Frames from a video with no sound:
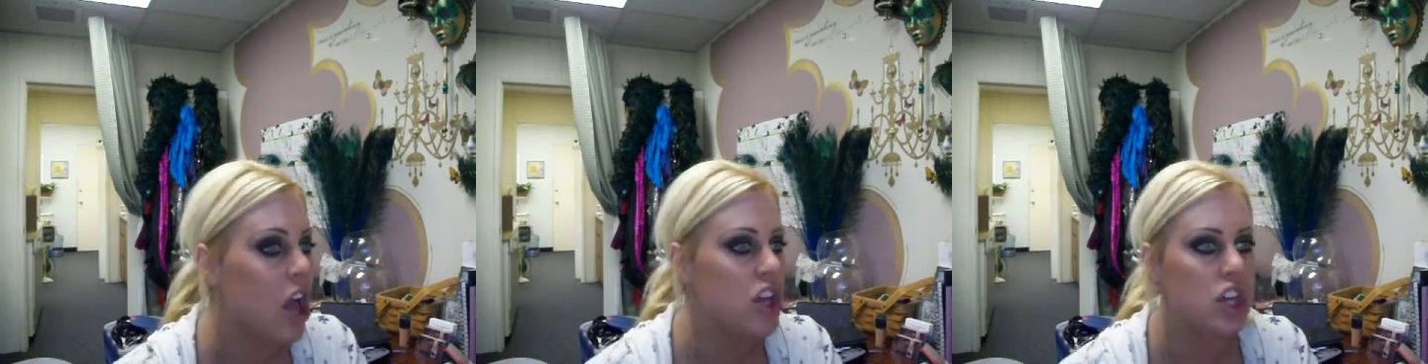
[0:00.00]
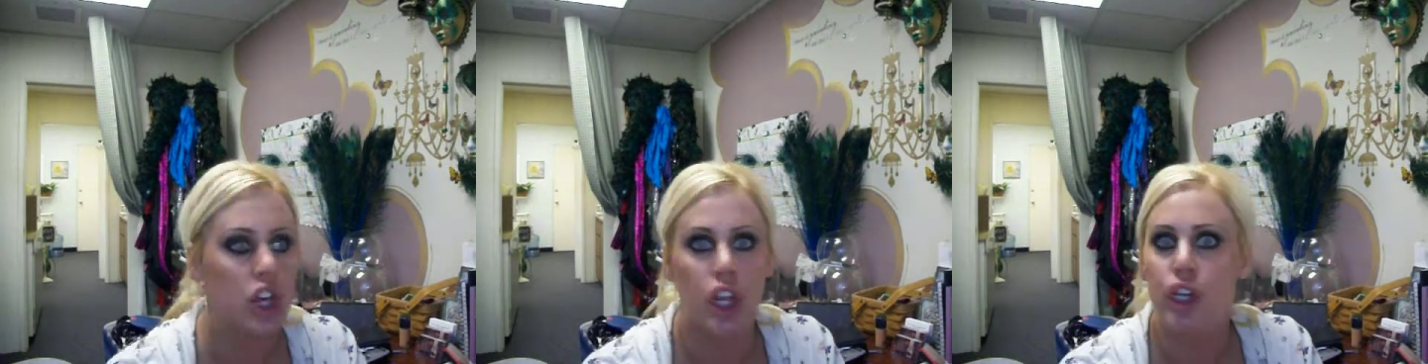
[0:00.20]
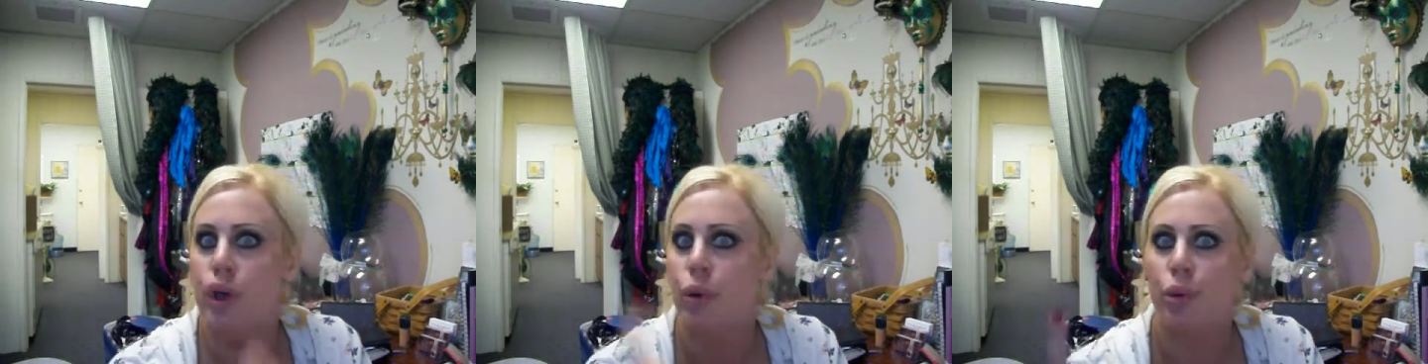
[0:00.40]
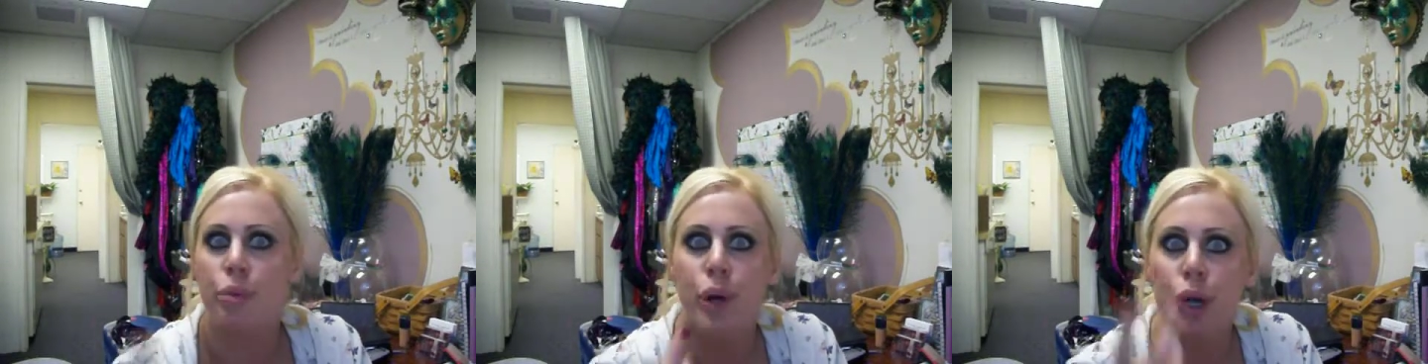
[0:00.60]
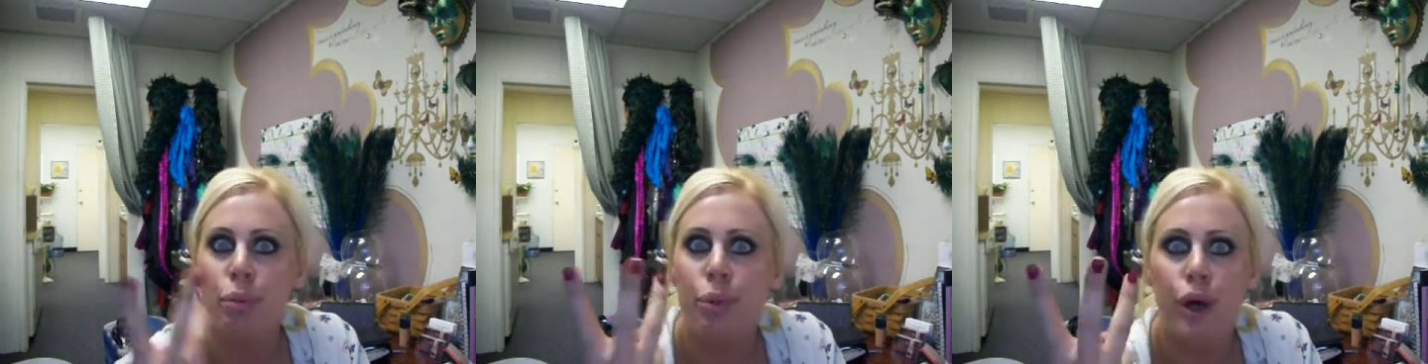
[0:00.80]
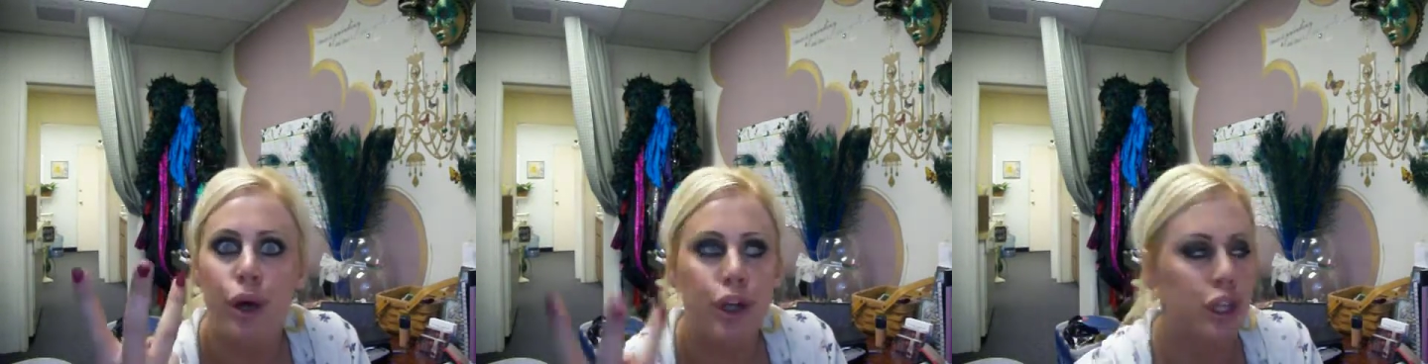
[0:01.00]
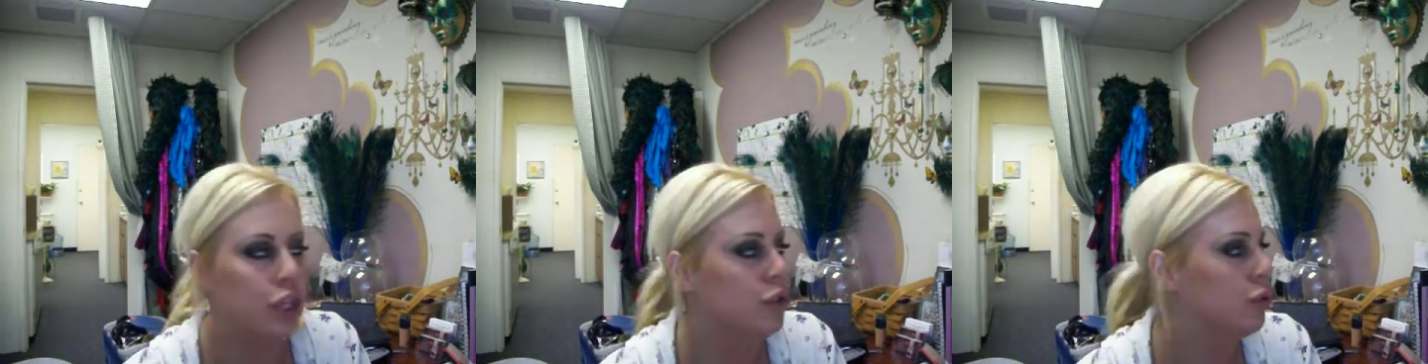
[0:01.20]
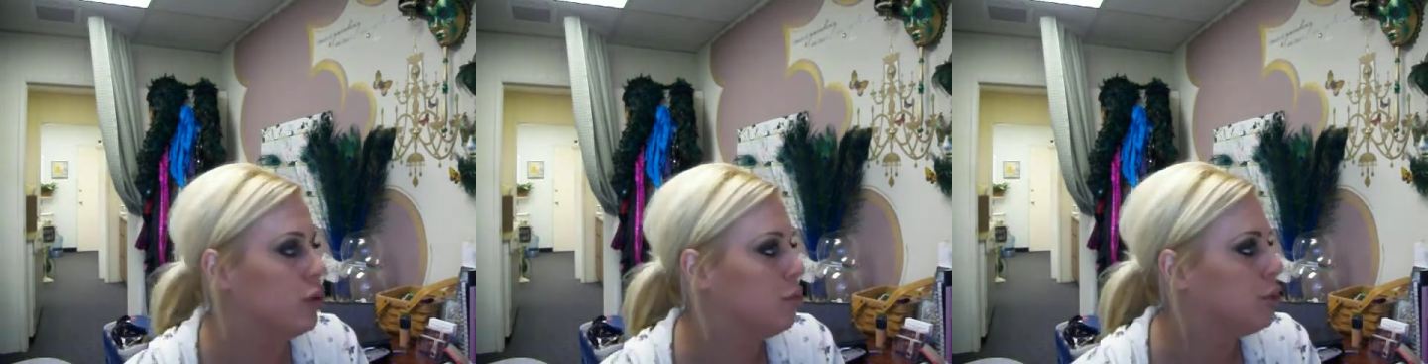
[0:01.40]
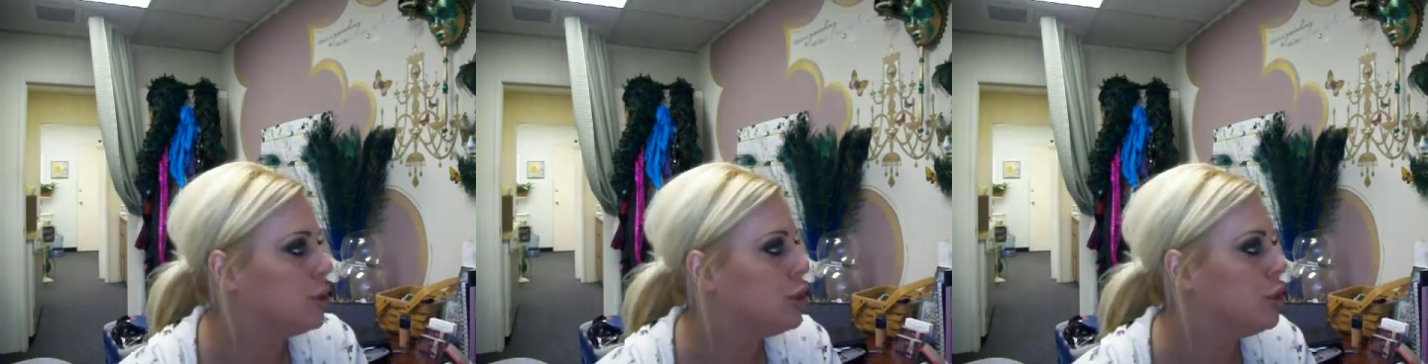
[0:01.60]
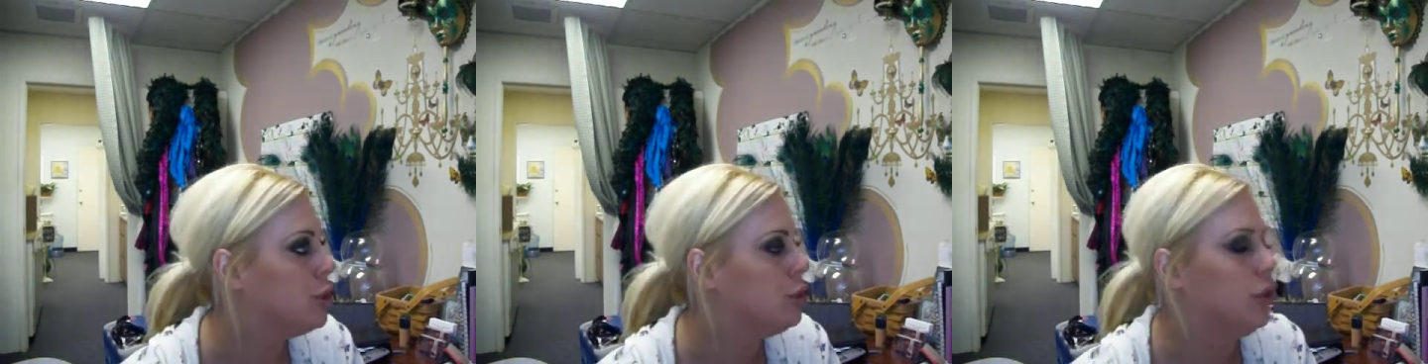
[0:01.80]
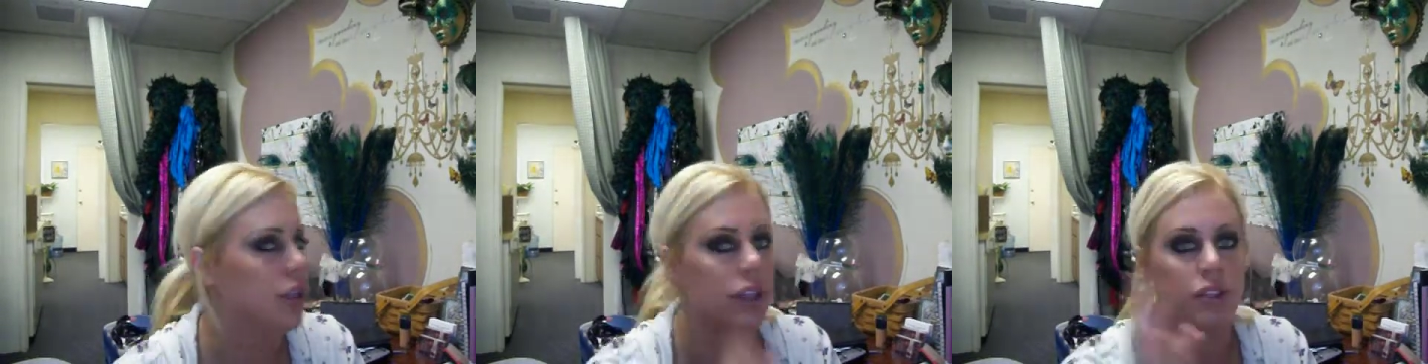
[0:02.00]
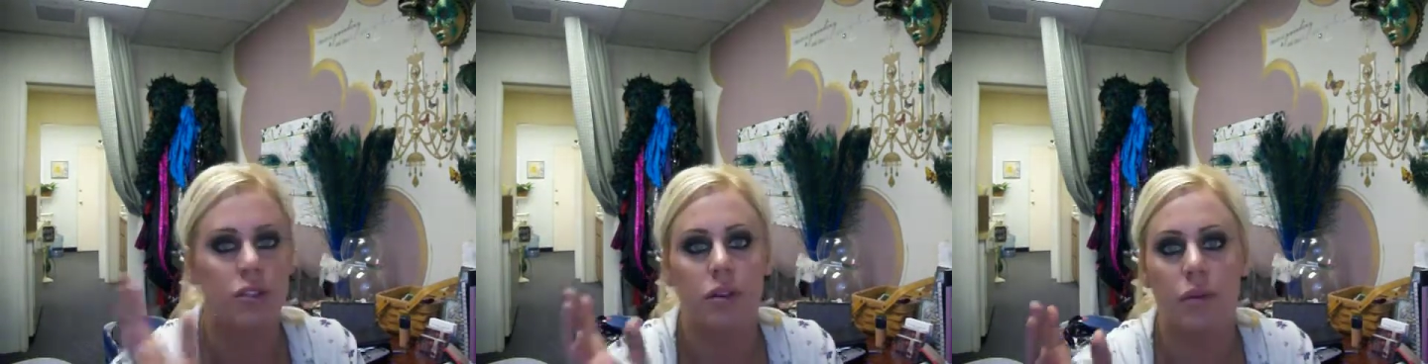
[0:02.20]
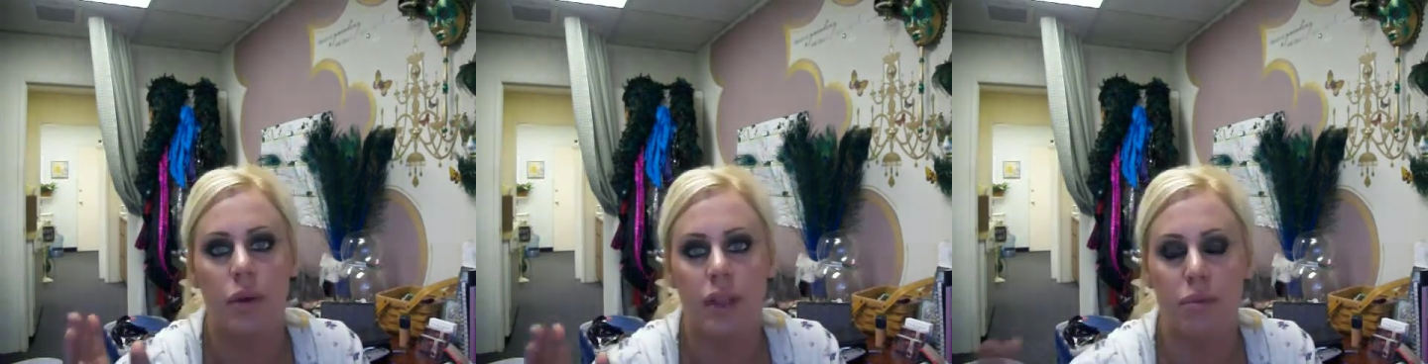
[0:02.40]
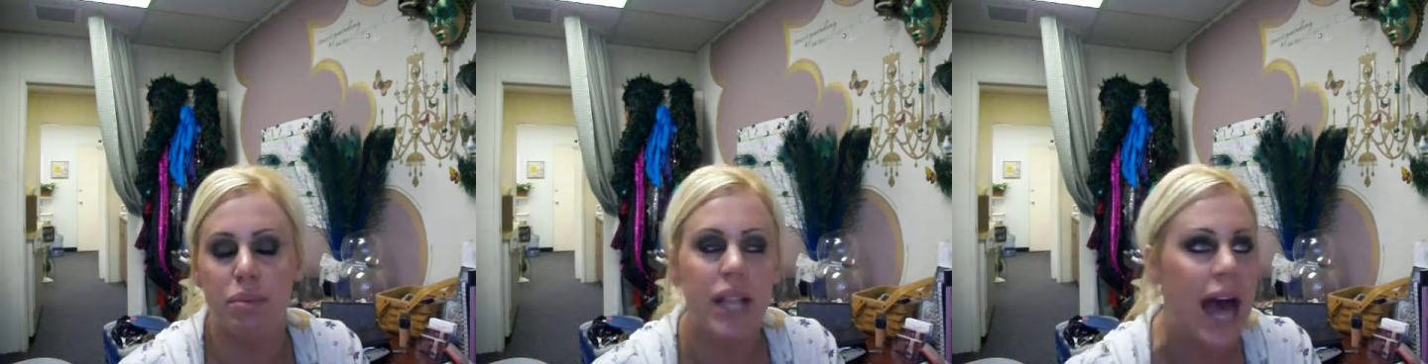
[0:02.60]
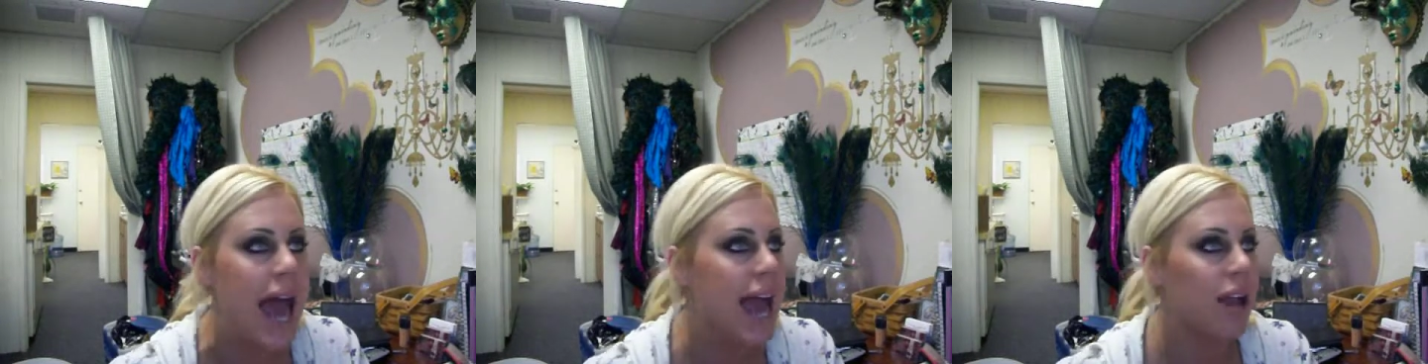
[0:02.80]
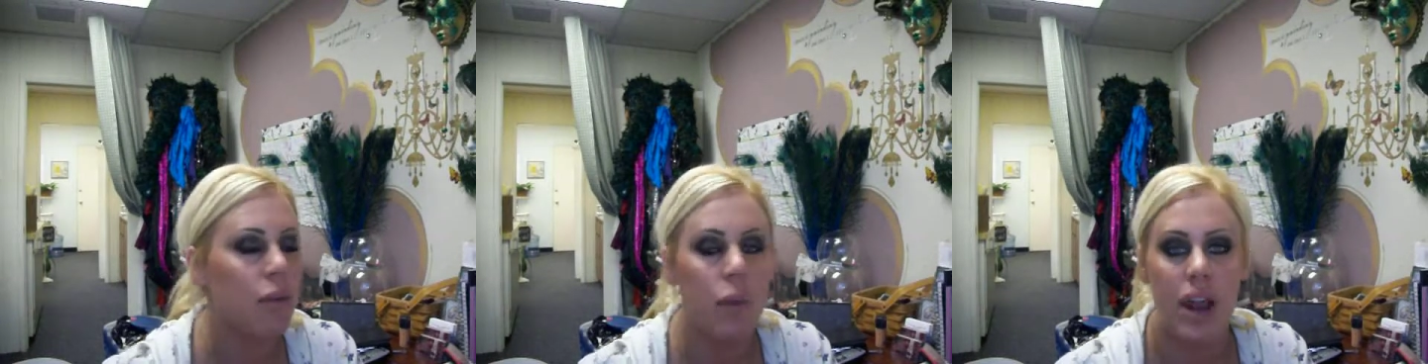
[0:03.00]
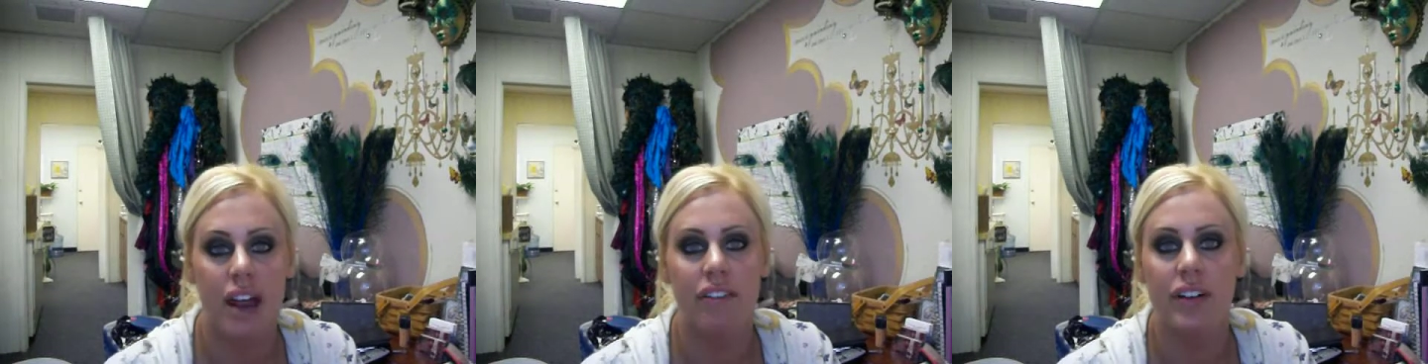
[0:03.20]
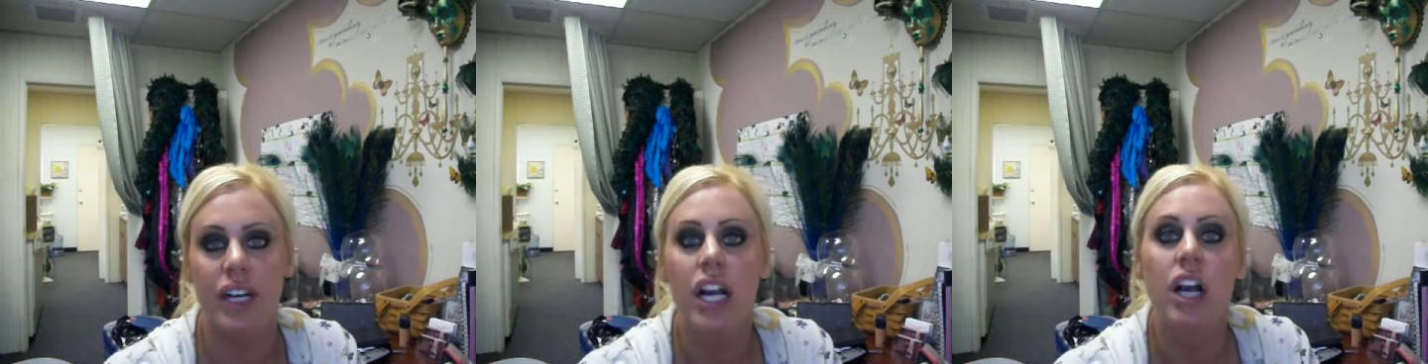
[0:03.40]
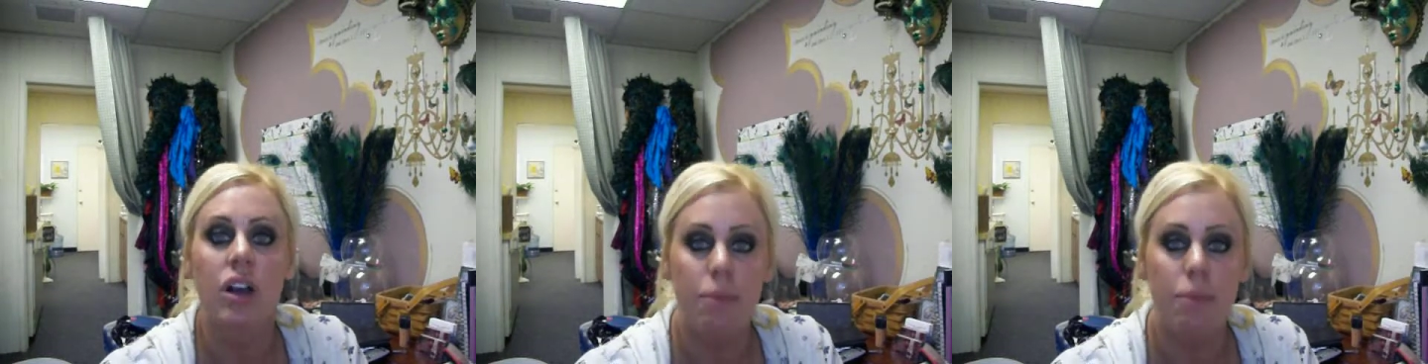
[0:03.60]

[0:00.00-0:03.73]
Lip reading: You can do it with purple, you can do it with blue, you can do it with black, whatever.